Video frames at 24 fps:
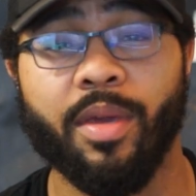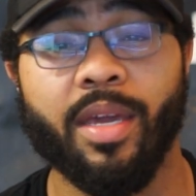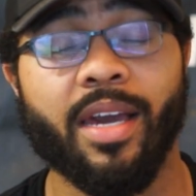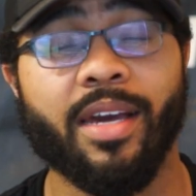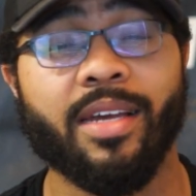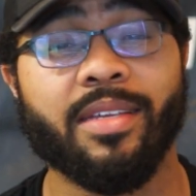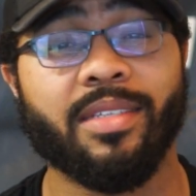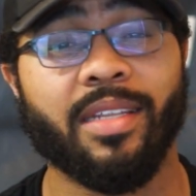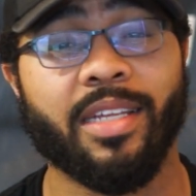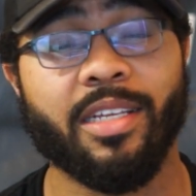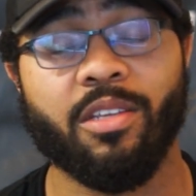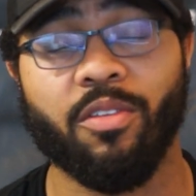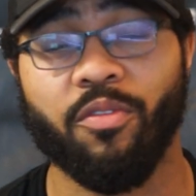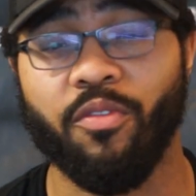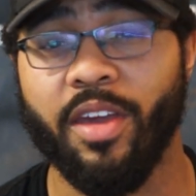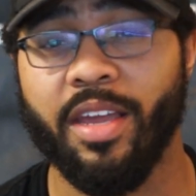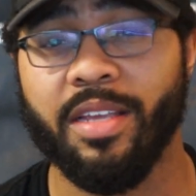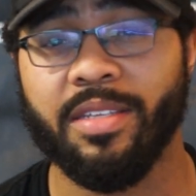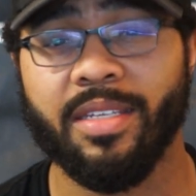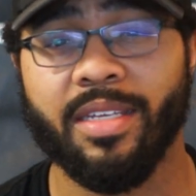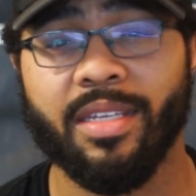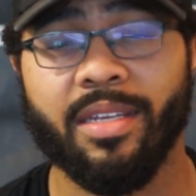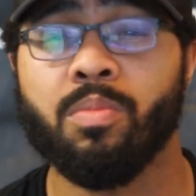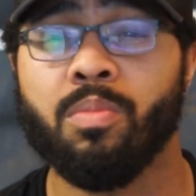because let's
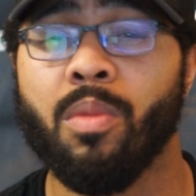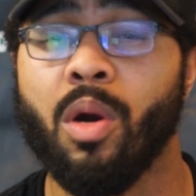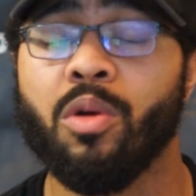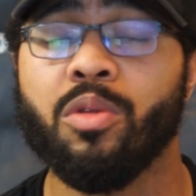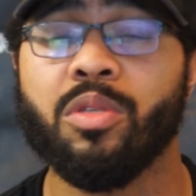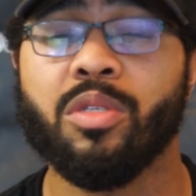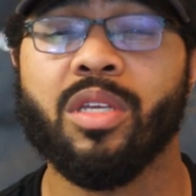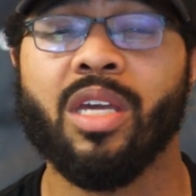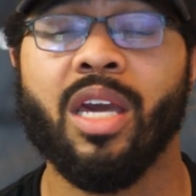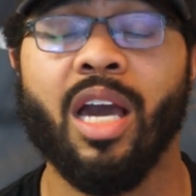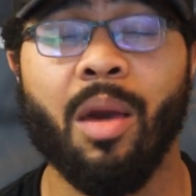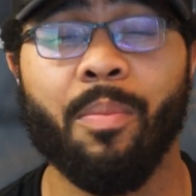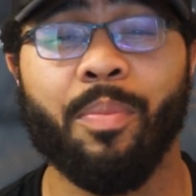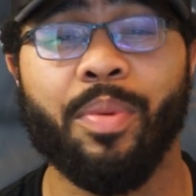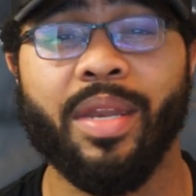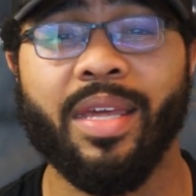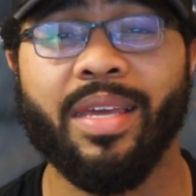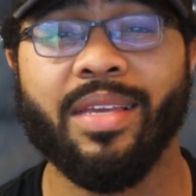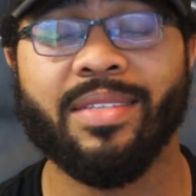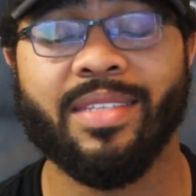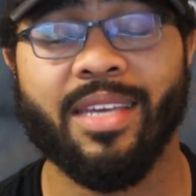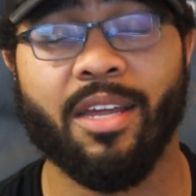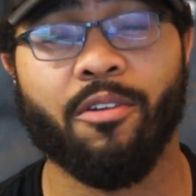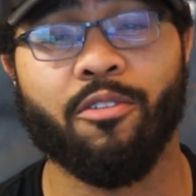face it, most
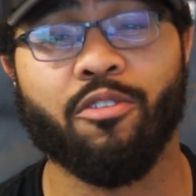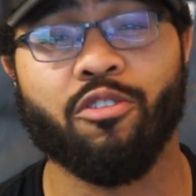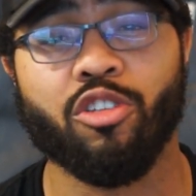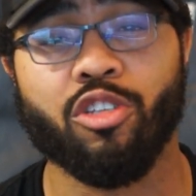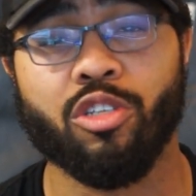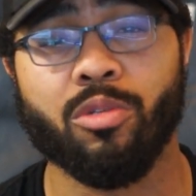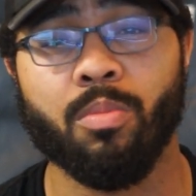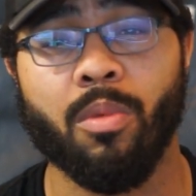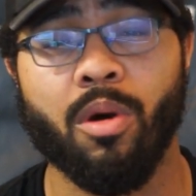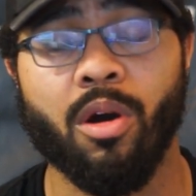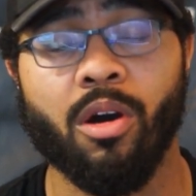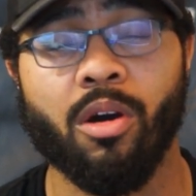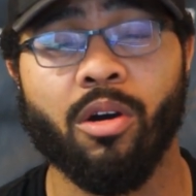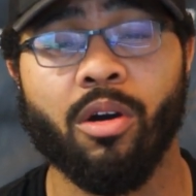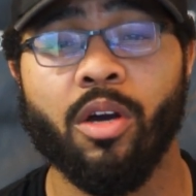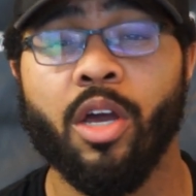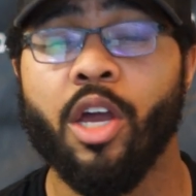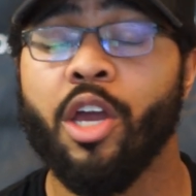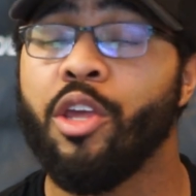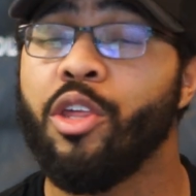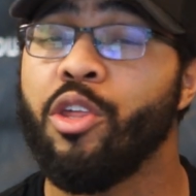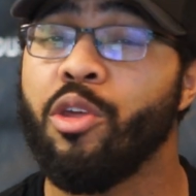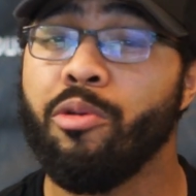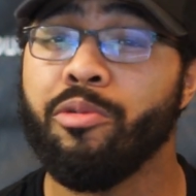companies that are small
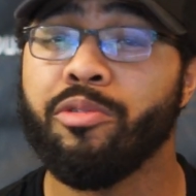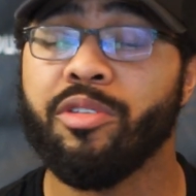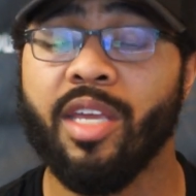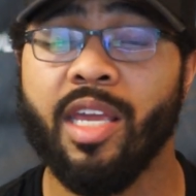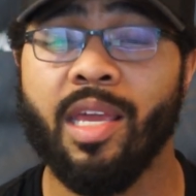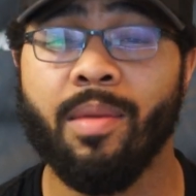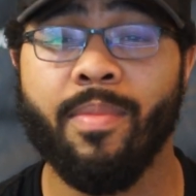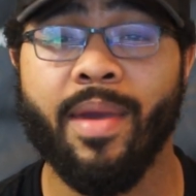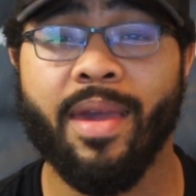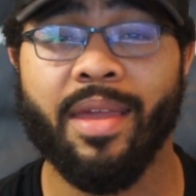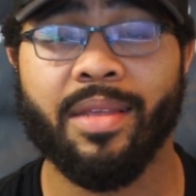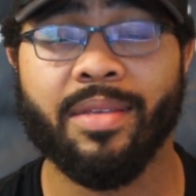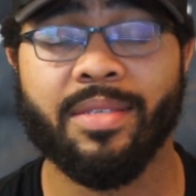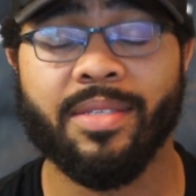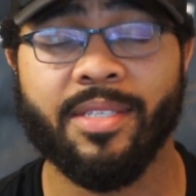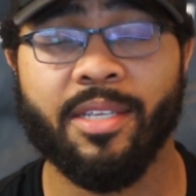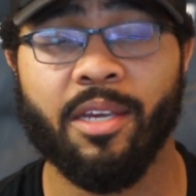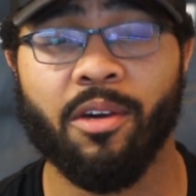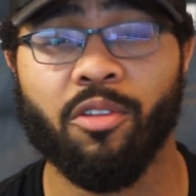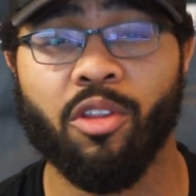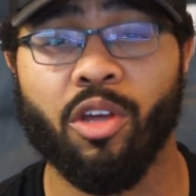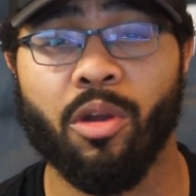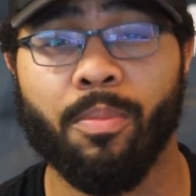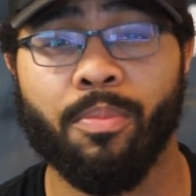use eBay to
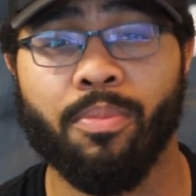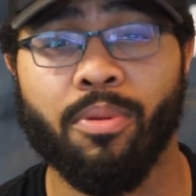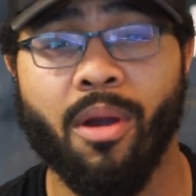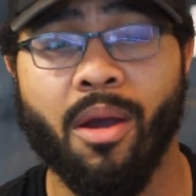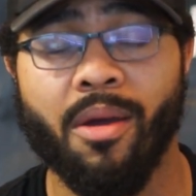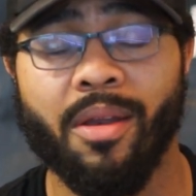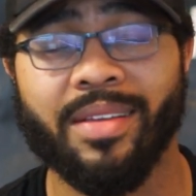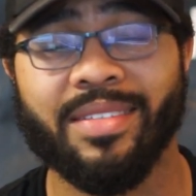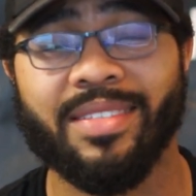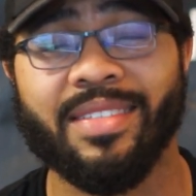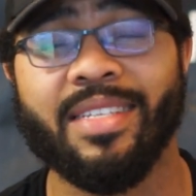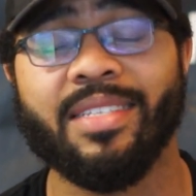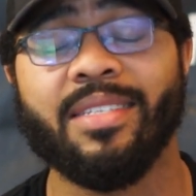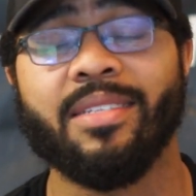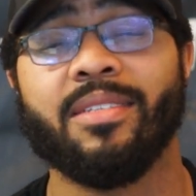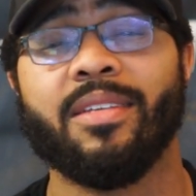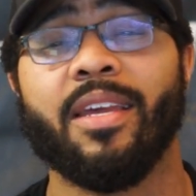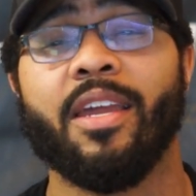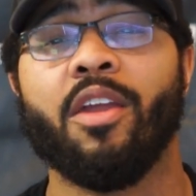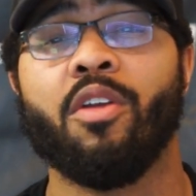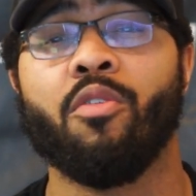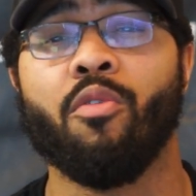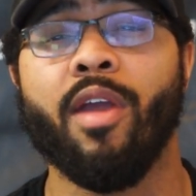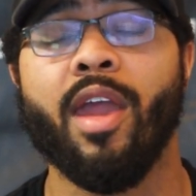sell their products, and this is
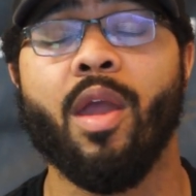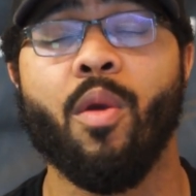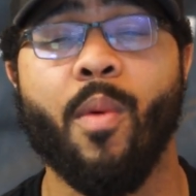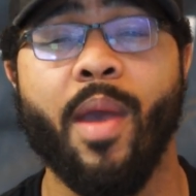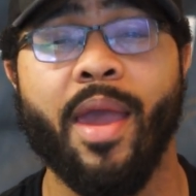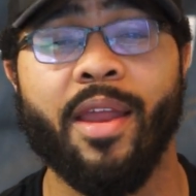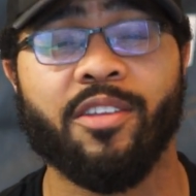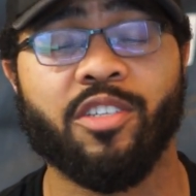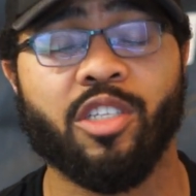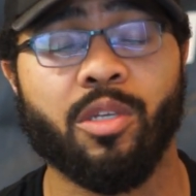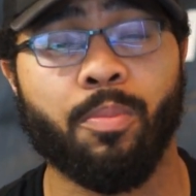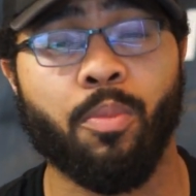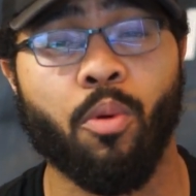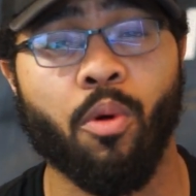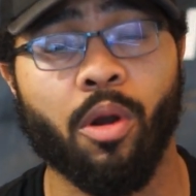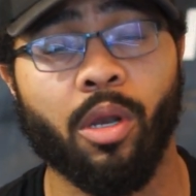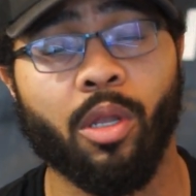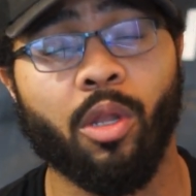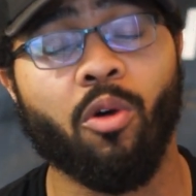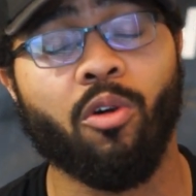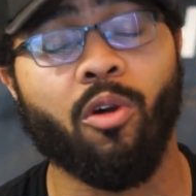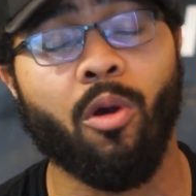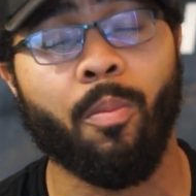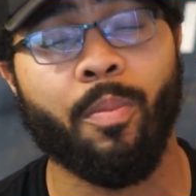a great way to support
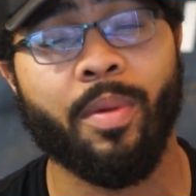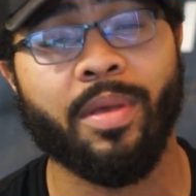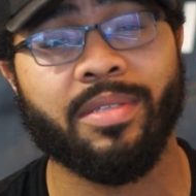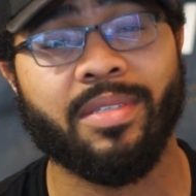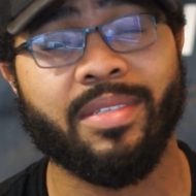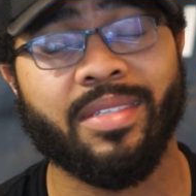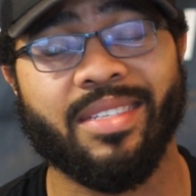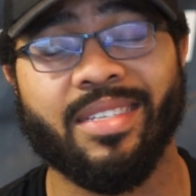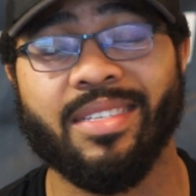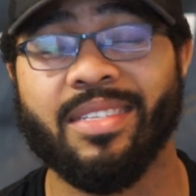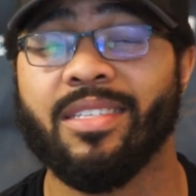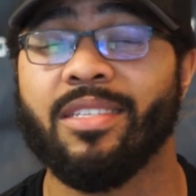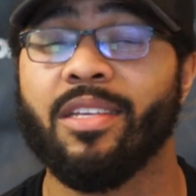local businesses.